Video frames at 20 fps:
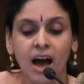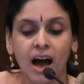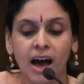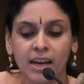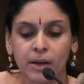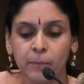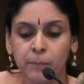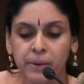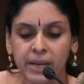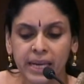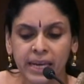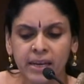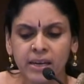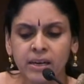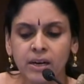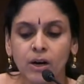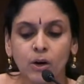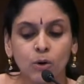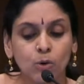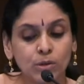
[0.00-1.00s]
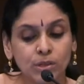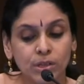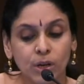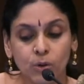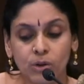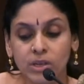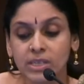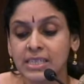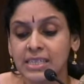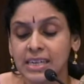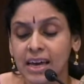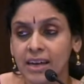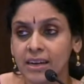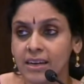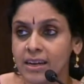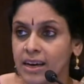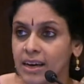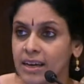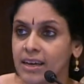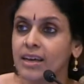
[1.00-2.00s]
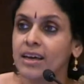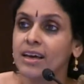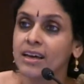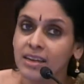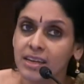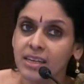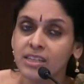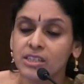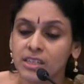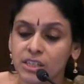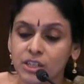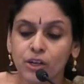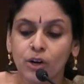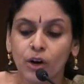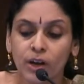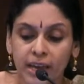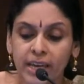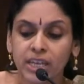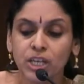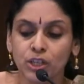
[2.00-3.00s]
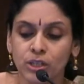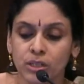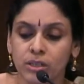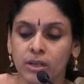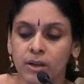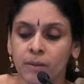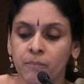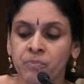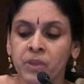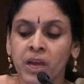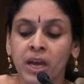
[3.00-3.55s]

are a breed whose locus standi needs interrogation.